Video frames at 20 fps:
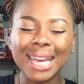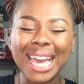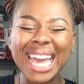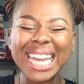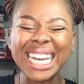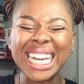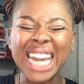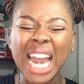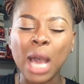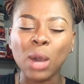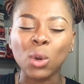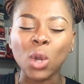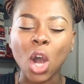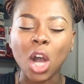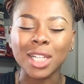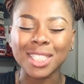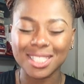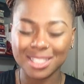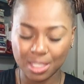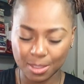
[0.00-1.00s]
and allow
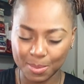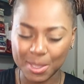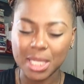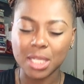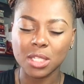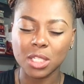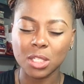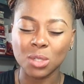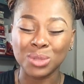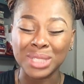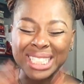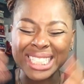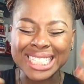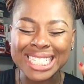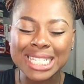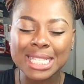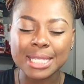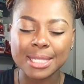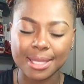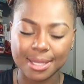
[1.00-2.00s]
God to speak to you.
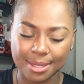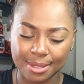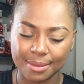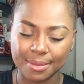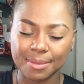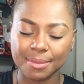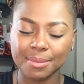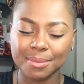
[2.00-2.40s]
Listen.